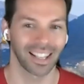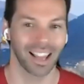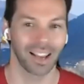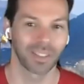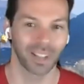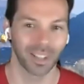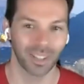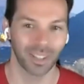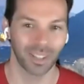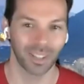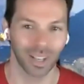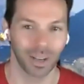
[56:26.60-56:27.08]
to have
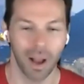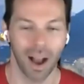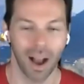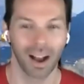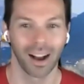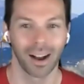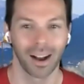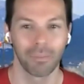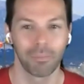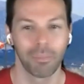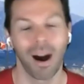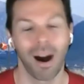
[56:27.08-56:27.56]
such
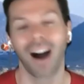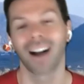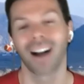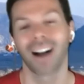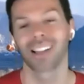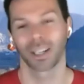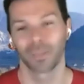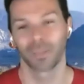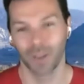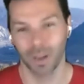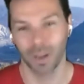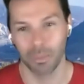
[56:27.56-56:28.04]
a
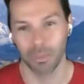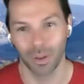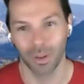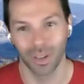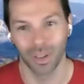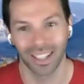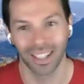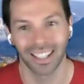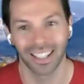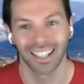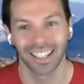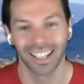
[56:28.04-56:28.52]
positive
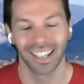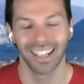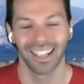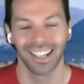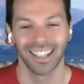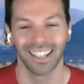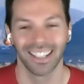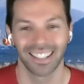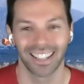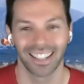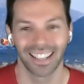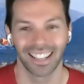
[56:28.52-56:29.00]
community
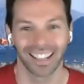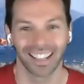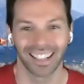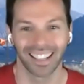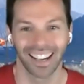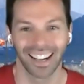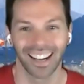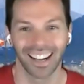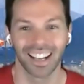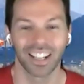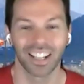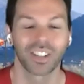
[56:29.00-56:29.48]

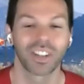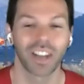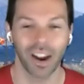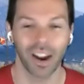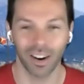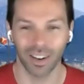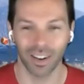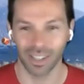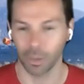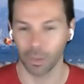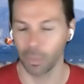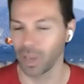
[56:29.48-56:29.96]
that
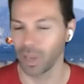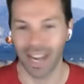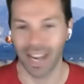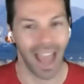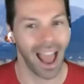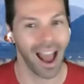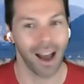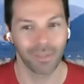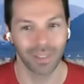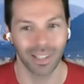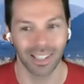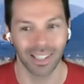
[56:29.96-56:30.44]
shares, that we can
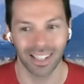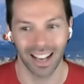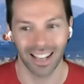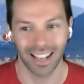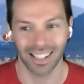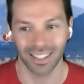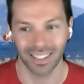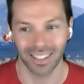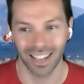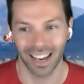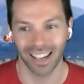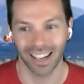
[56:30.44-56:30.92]
have these
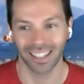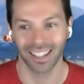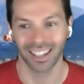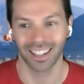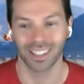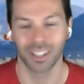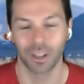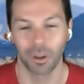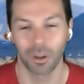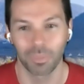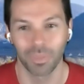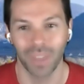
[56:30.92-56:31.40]
kinds of
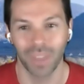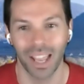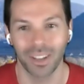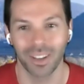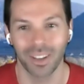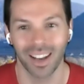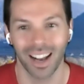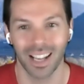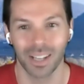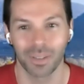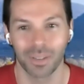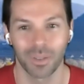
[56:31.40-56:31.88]
dialogues. So thank
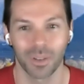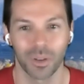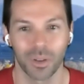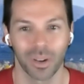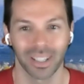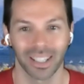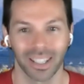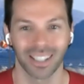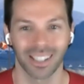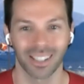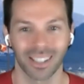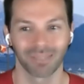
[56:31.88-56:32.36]
you guys for
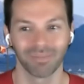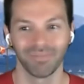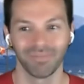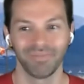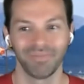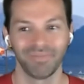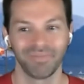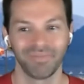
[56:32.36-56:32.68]
joining us.